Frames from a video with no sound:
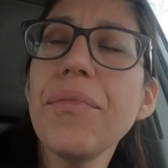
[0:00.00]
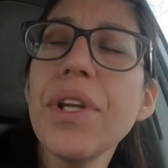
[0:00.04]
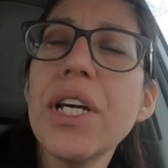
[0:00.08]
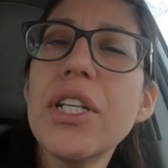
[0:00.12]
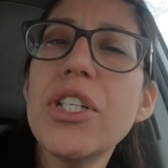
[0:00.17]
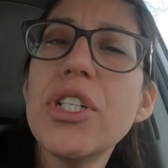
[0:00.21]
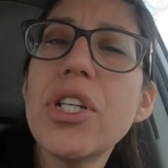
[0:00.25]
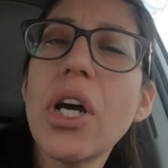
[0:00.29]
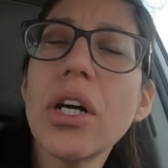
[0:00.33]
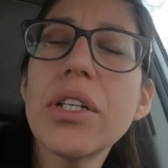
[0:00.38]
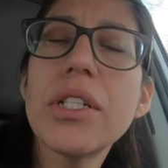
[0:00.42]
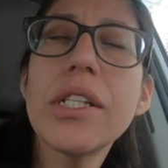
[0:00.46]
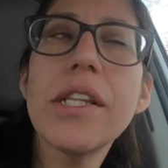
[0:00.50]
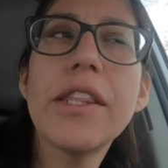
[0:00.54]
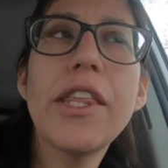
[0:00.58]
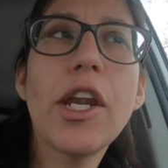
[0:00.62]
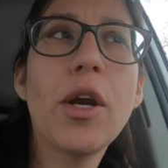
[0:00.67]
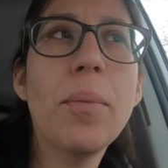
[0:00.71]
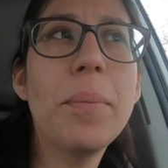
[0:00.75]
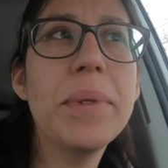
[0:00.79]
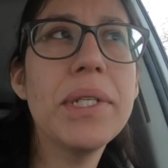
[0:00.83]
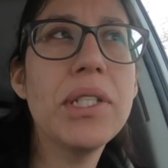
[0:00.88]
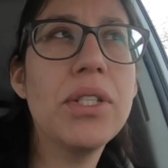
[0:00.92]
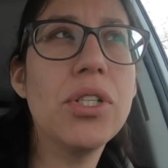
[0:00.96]
to talk to the
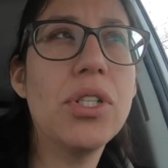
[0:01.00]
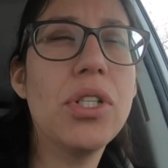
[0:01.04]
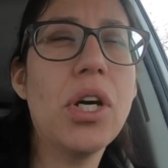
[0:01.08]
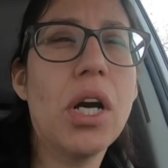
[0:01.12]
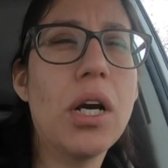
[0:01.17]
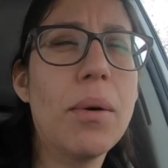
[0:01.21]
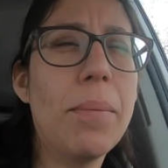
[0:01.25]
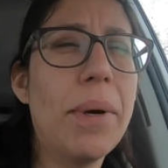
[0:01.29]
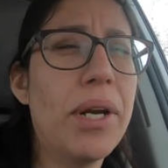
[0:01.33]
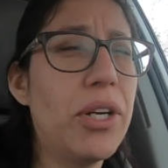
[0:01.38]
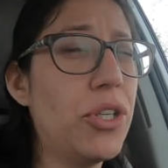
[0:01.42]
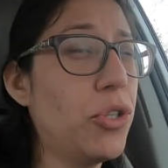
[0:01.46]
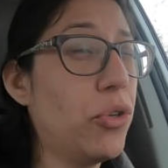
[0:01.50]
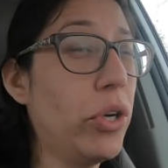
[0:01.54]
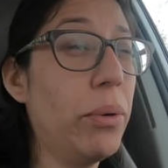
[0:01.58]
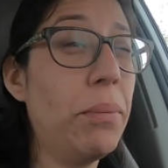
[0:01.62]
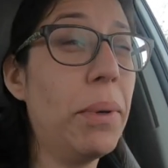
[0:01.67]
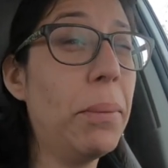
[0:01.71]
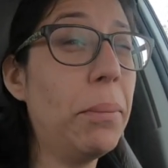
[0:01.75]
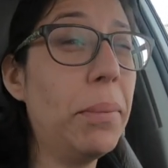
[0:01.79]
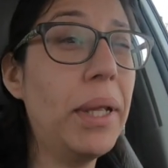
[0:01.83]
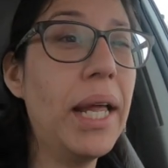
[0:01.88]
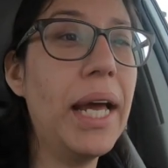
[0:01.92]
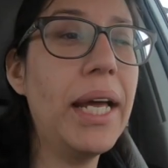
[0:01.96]
therapist to talk about a
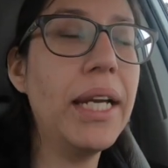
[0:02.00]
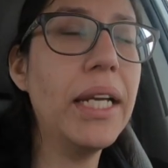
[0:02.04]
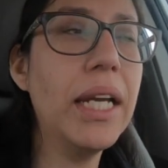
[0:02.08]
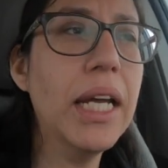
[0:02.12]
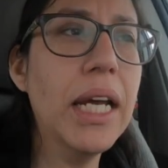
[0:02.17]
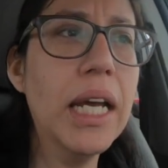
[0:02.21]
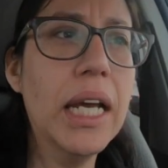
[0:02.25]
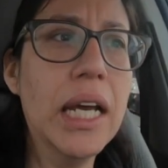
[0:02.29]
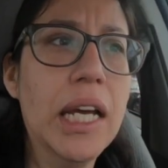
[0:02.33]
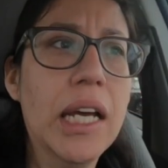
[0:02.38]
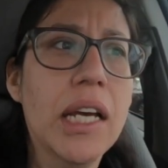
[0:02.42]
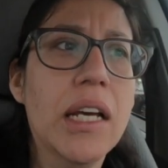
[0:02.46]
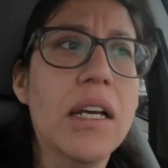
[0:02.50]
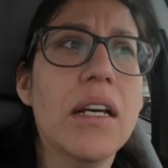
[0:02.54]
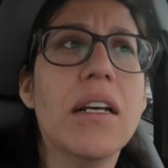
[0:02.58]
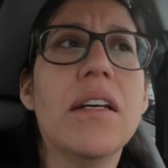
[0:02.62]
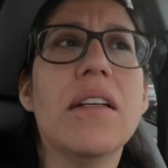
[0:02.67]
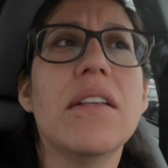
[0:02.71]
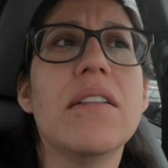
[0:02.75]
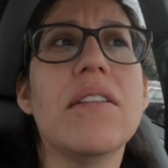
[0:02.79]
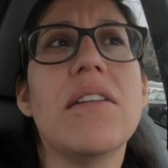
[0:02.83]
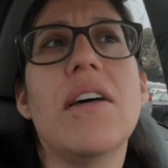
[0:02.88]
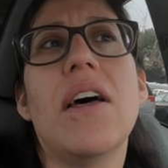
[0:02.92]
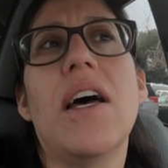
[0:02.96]
treatment plan.
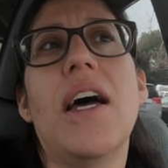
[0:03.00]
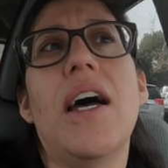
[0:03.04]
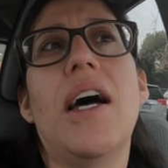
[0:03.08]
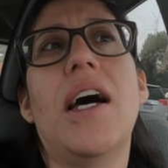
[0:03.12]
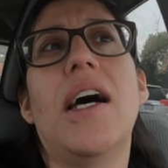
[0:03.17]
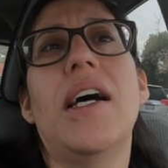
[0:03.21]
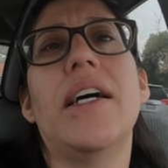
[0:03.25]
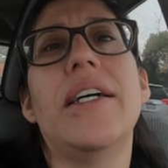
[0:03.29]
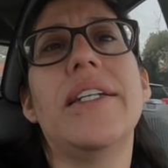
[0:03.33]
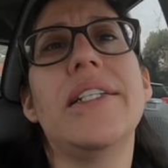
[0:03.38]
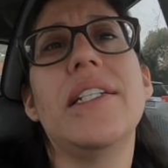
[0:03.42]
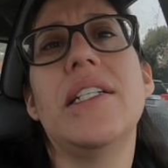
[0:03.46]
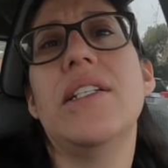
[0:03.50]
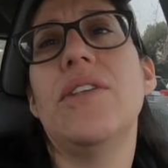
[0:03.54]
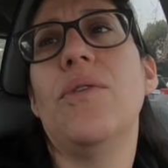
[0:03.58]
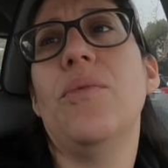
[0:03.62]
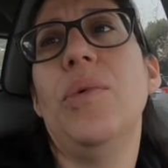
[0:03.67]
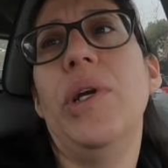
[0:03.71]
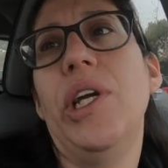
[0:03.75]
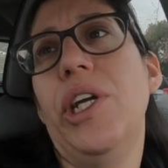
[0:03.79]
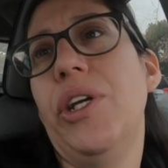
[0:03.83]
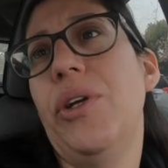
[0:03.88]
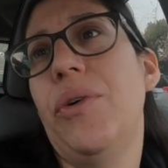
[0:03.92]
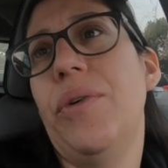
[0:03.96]
And
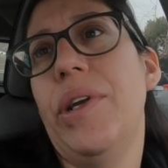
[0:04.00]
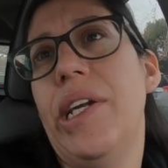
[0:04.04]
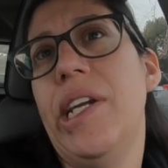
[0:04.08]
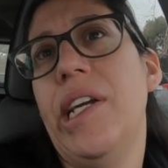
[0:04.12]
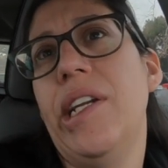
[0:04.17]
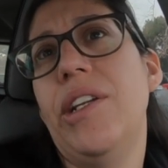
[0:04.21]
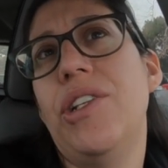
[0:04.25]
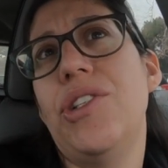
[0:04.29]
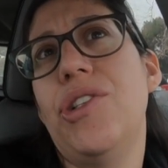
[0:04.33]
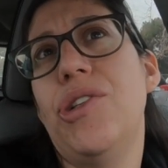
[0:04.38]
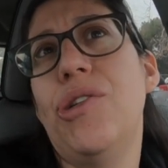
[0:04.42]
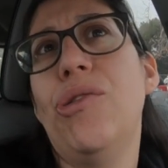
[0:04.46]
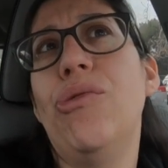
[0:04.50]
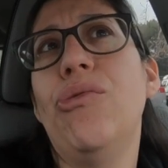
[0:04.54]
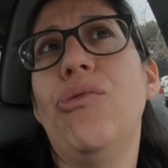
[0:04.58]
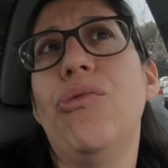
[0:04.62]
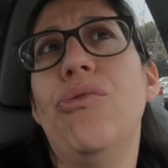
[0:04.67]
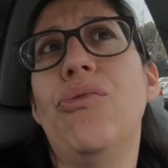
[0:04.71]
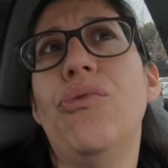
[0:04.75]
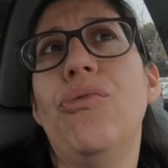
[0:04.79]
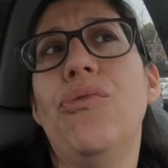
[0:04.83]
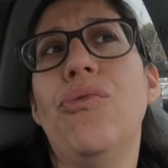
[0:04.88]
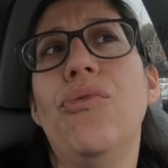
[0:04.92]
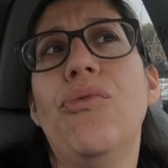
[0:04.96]
we agreed
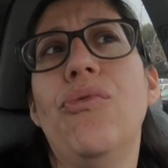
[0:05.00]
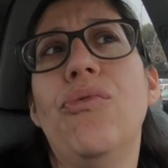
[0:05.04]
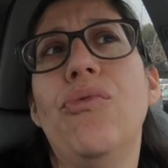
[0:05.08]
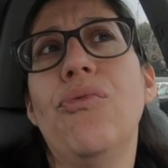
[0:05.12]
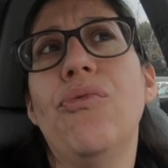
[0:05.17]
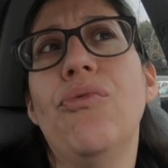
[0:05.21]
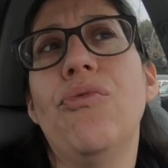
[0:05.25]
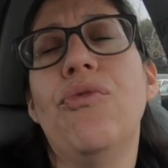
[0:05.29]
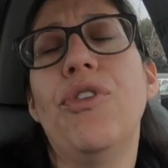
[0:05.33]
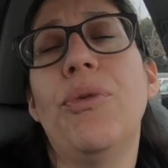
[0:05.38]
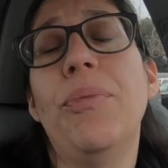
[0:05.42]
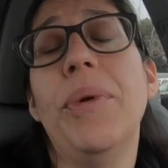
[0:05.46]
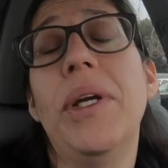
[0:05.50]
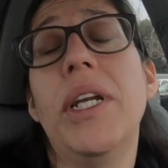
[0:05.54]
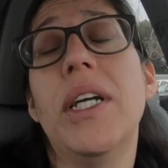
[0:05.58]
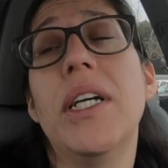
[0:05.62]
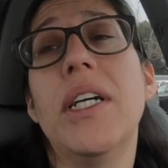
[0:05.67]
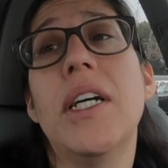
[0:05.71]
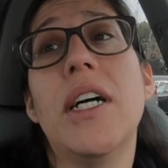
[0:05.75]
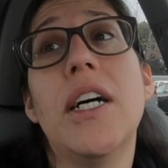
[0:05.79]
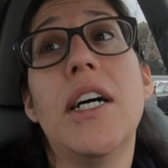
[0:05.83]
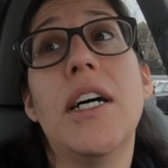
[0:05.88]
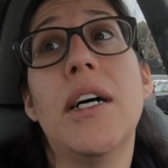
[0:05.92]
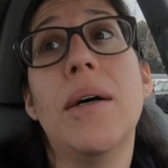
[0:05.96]
to for me to
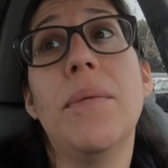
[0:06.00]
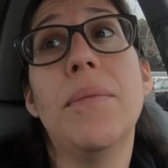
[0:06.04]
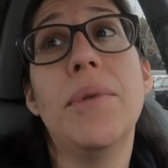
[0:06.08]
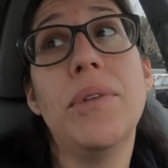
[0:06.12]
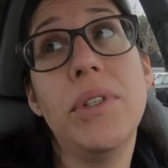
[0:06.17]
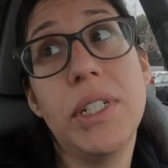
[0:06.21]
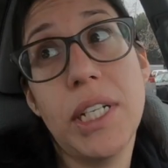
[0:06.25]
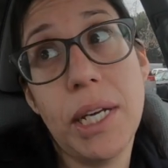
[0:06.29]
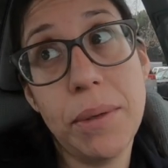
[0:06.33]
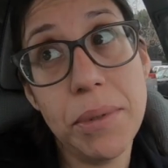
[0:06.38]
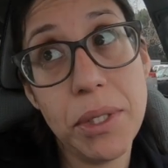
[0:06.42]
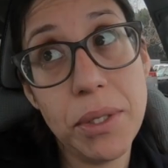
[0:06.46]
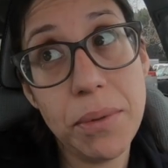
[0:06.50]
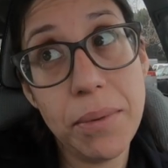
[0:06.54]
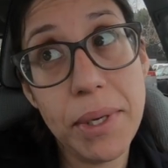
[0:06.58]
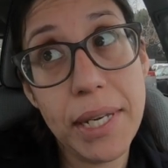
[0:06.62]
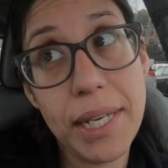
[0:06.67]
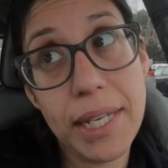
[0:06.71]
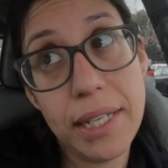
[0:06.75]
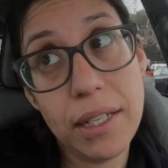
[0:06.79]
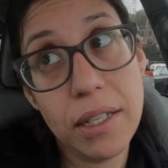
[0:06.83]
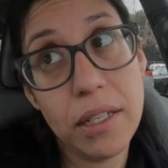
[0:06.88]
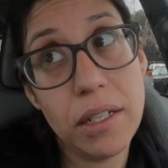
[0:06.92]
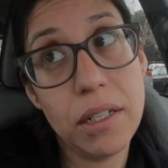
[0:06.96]
come three times a
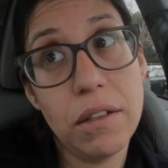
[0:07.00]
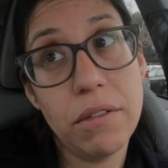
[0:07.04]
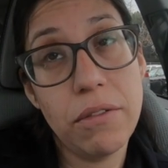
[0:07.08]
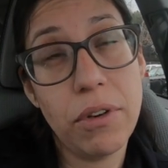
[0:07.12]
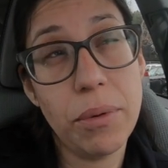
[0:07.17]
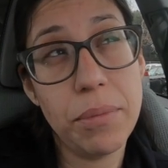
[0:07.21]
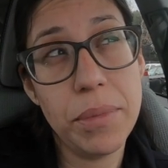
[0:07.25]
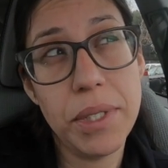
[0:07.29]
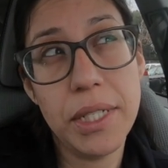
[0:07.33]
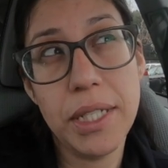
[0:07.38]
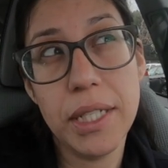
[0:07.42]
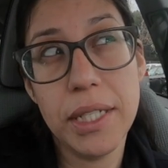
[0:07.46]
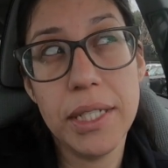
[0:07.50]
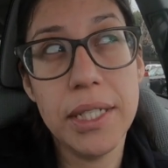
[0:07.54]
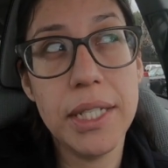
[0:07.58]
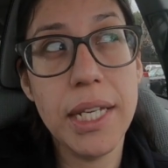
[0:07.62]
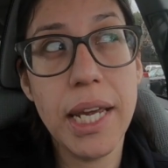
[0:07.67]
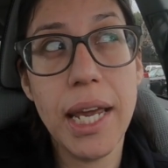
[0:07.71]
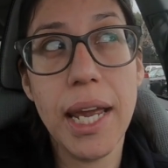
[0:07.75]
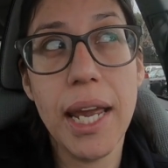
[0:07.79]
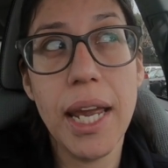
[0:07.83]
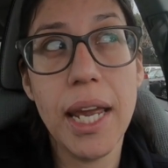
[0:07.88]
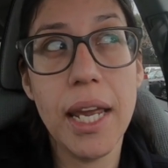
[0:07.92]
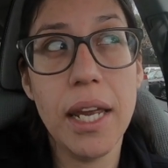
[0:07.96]
week from six
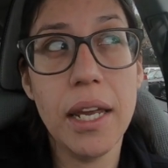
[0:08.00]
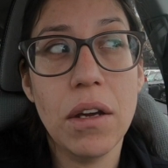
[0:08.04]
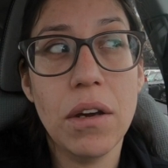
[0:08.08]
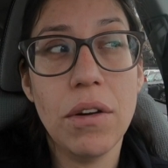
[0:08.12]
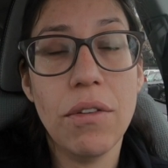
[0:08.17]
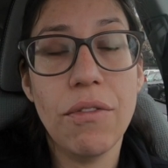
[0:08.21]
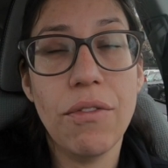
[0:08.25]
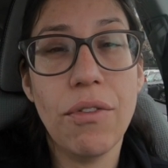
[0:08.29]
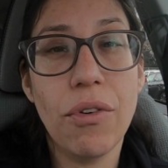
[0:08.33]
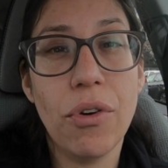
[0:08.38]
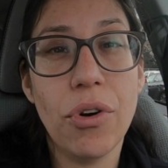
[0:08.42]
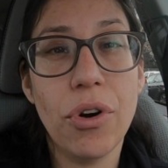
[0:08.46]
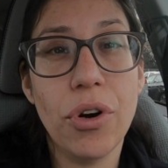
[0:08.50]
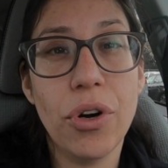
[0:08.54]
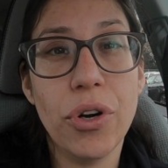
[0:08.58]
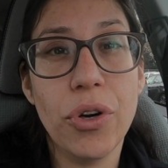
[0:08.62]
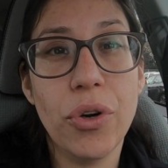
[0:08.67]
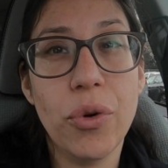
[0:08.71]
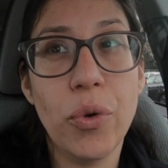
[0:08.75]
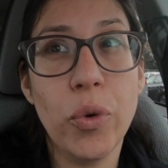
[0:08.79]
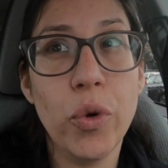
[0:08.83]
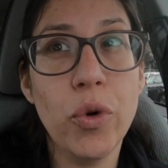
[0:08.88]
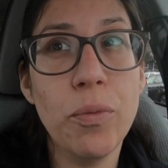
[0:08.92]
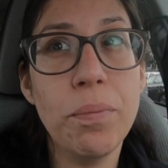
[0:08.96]
to eight for
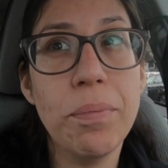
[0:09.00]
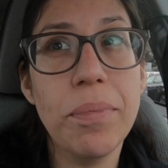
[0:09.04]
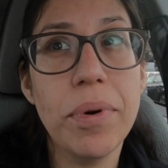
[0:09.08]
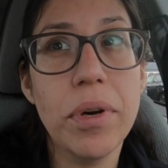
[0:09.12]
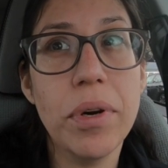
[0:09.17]
group